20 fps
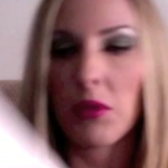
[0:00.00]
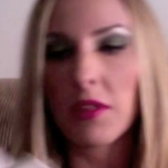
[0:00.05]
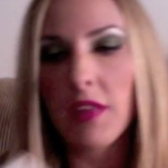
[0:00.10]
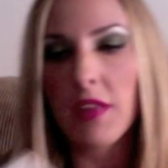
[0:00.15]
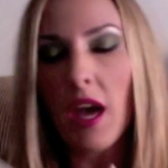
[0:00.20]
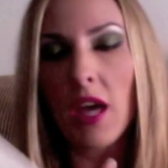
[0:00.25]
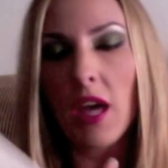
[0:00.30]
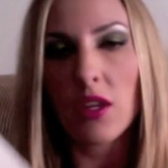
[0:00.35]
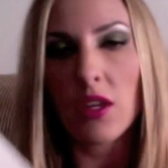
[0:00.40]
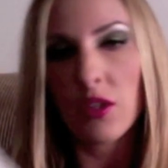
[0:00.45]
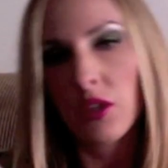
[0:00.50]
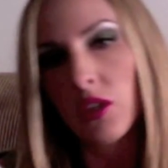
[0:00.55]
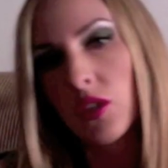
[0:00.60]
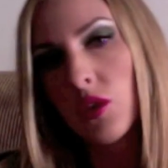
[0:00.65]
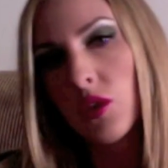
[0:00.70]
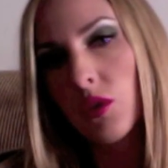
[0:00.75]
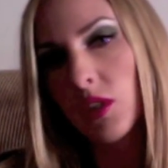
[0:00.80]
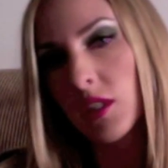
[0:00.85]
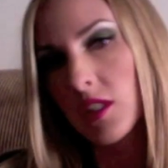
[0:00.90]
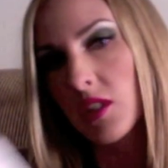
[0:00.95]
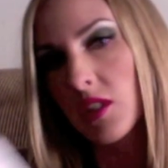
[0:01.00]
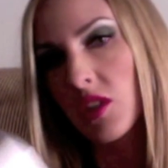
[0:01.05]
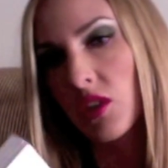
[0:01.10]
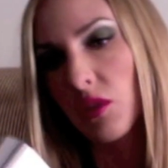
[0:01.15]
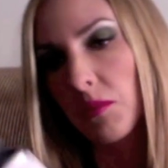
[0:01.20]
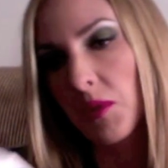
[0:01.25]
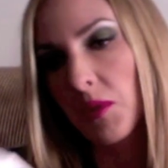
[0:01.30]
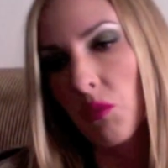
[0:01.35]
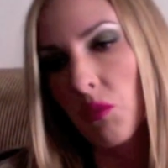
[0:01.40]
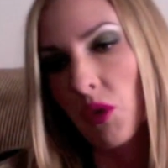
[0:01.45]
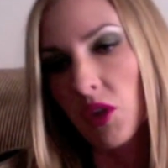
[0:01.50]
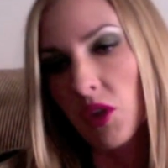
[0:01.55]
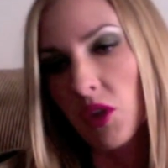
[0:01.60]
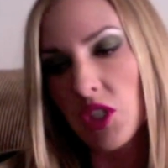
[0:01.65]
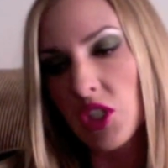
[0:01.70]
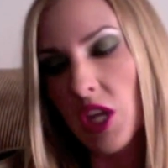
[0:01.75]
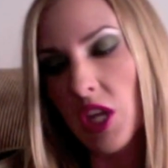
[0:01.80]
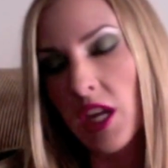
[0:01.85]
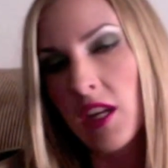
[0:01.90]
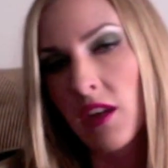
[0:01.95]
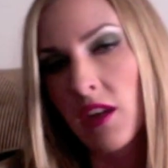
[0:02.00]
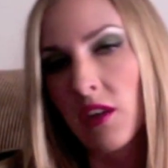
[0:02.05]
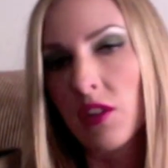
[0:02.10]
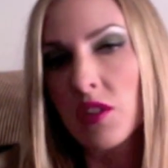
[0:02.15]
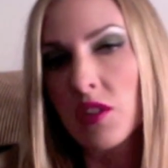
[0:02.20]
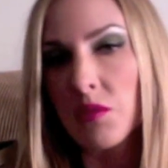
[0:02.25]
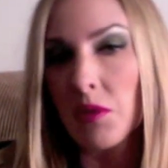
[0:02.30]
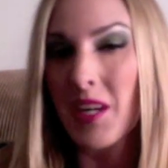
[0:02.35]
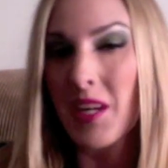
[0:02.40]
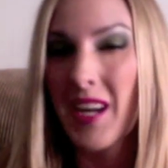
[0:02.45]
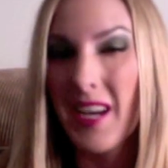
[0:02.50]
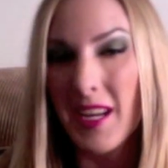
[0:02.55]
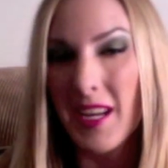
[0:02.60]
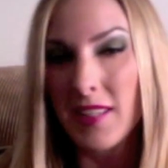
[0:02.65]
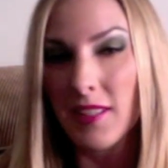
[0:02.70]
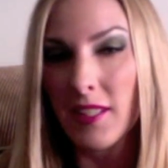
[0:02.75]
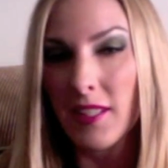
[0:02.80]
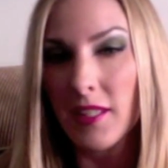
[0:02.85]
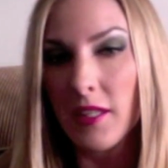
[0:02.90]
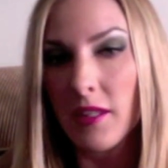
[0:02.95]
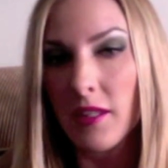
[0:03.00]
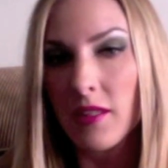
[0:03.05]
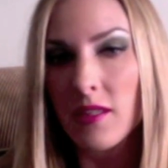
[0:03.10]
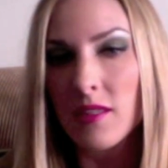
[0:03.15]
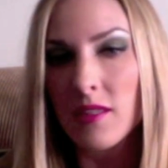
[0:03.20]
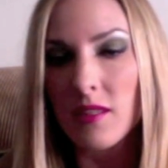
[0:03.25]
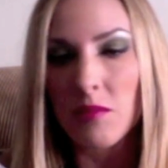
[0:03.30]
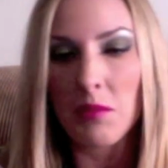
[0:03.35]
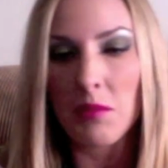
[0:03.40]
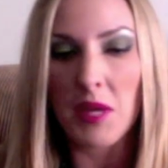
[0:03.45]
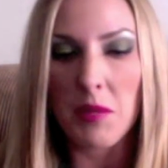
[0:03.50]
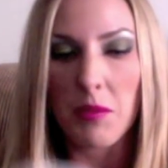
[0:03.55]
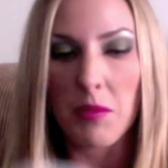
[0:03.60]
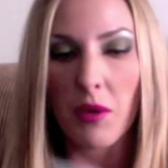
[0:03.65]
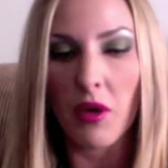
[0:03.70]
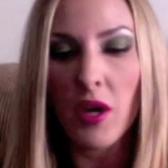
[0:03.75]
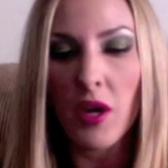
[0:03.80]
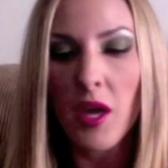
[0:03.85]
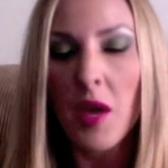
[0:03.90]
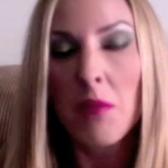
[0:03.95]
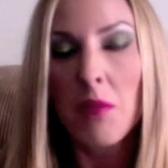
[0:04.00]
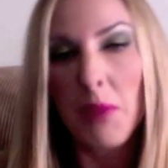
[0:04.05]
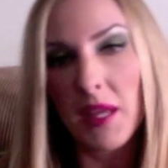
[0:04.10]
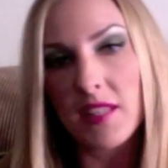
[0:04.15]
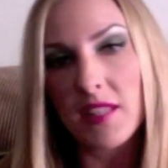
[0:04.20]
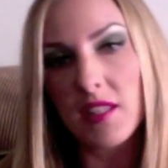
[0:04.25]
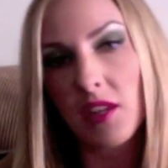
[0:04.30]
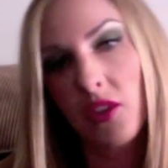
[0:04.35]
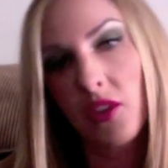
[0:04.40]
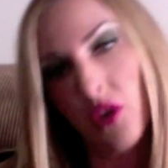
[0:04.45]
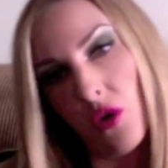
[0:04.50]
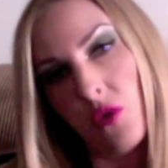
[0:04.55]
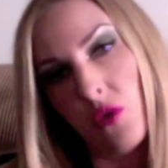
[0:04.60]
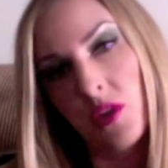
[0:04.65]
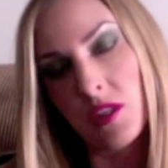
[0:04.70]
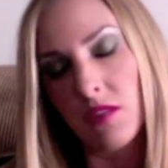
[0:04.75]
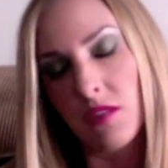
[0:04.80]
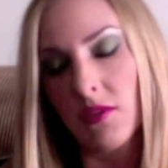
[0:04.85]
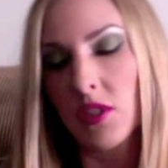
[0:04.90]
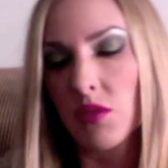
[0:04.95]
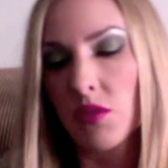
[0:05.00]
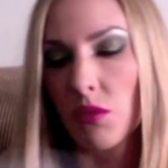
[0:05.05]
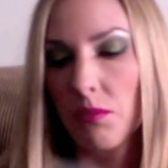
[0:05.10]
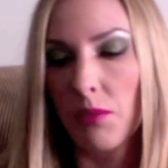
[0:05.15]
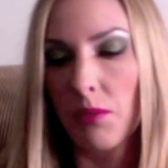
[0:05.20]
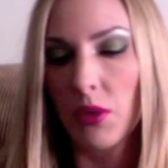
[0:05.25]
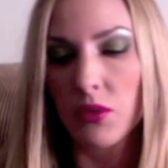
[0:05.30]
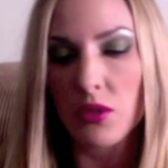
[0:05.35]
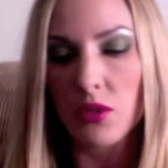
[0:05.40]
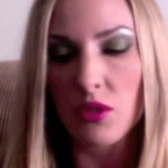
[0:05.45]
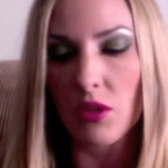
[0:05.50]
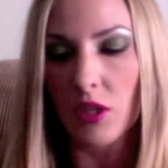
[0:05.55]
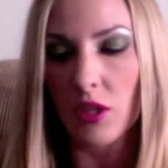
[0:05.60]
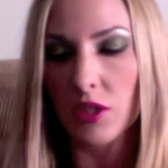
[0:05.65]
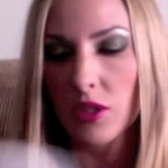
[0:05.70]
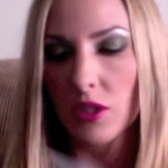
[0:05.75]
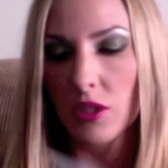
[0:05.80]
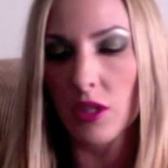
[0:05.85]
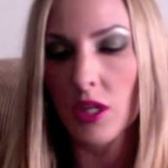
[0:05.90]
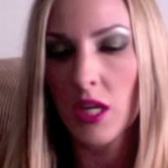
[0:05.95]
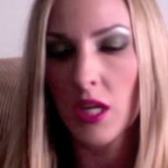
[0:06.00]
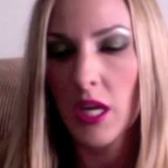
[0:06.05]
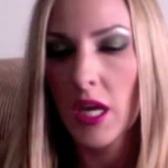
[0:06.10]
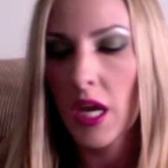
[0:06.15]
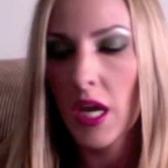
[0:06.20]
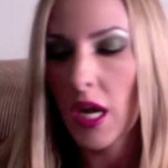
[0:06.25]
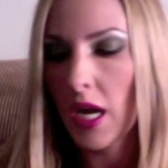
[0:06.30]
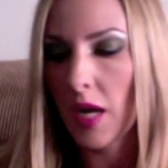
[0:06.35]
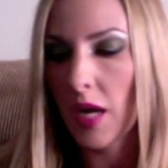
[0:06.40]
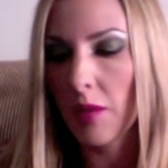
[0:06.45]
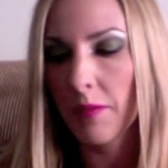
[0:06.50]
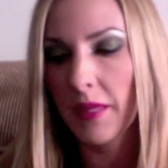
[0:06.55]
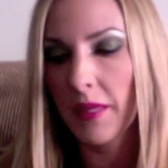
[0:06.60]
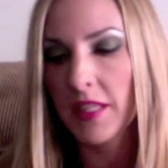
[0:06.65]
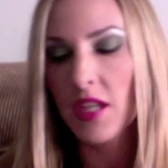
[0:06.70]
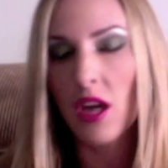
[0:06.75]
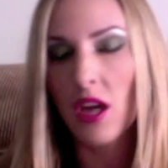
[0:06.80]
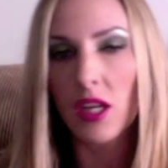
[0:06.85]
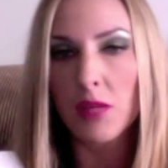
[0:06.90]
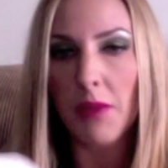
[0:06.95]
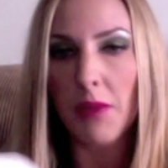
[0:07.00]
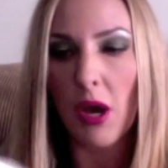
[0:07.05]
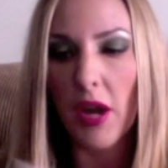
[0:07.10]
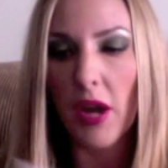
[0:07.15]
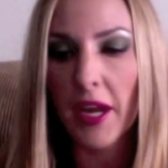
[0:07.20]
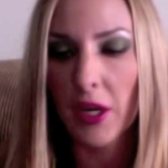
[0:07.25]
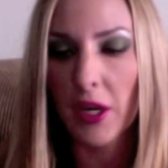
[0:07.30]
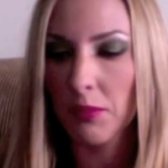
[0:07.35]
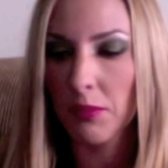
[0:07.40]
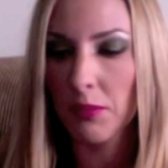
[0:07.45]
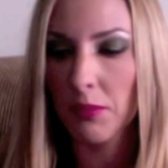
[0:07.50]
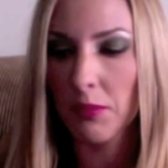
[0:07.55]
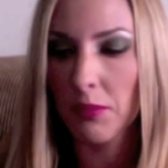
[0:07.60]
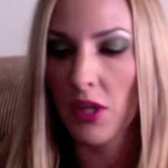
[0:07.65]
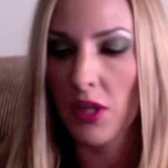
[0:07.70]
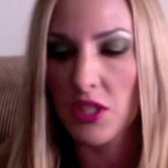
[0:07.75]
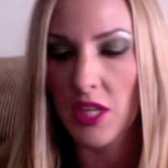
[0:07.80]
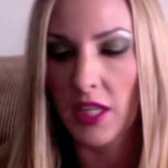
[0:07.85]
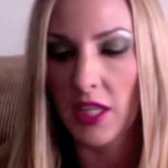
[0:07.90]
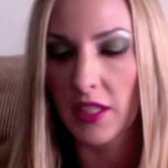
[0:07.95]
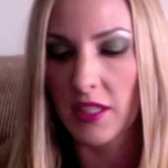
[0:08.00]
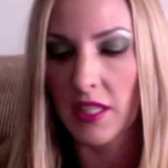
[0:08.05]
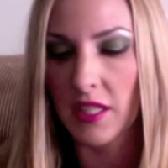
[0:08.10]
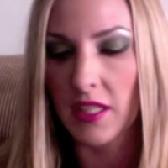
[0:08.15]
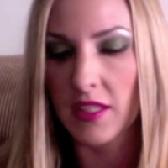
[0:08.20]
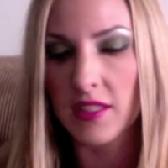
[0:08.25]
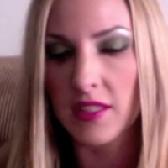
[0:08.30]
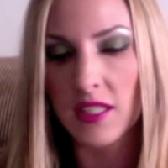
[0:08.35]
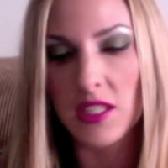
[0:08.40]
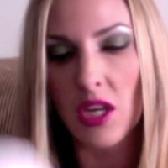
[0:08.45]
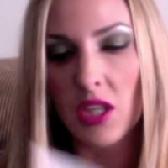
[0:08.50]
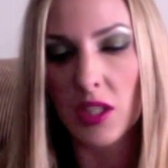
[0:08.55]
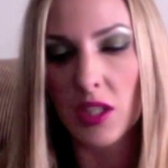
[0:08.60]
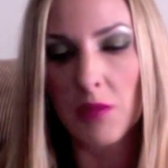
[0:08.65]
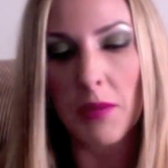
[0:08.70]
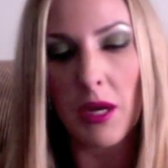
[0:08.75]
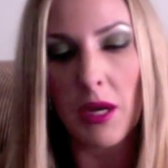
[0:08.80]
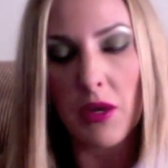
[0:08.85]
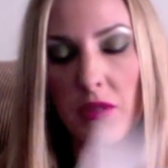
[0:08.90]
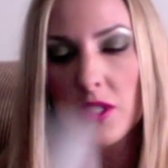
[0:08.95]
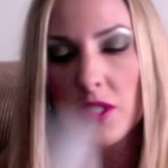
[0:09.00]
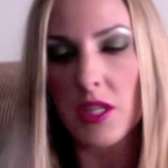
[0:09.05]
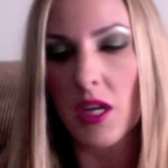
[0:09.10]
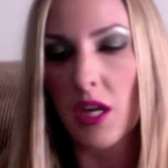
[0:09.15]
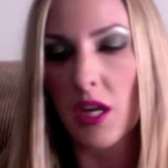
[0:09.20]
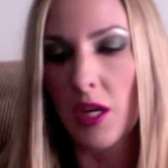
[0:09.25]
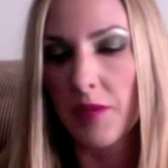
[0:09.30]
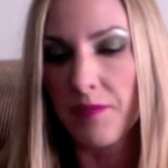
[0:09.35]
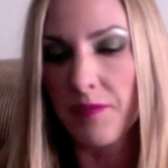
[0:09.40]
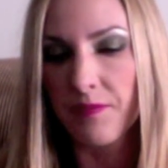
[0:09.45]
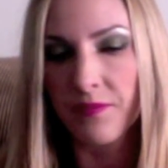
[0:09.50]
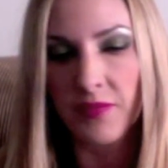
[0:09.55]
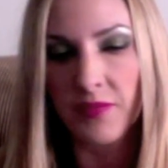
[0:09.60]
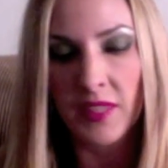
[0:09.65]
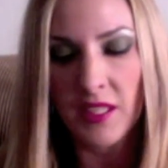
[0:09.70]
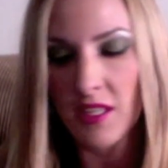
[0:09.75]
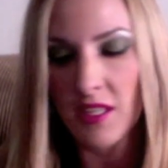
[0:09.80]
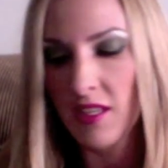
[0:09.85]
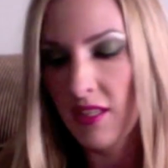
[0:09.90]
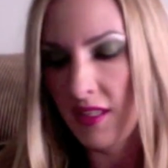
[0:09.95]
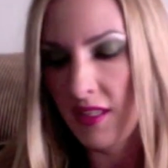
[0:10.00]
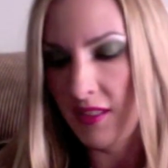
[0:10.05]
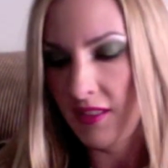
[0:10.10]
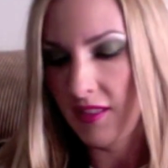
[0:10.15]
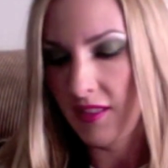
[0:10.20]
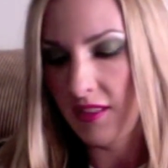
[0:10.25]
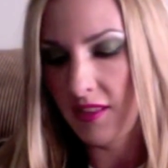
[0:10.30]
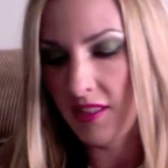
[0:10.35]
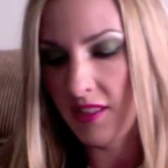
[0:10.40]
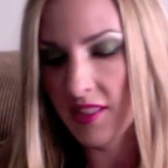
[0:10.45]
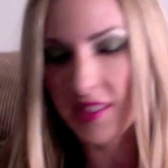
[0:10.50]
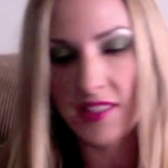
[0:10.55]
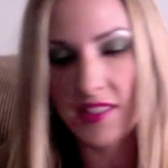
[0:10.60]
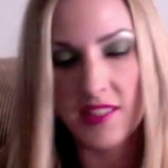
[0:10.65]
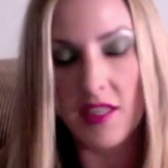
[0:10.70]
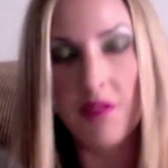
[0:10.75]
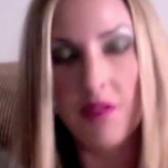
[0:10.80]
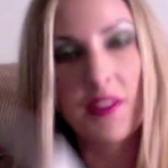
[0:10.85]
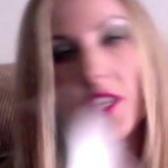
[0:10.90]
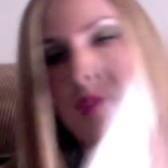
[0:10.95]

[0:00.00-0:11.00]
that, you can determine where to shade areas, where to highlight areas on people based on their own individual bone structure. They talk about airbrush techniques. They talk about, this is stuff that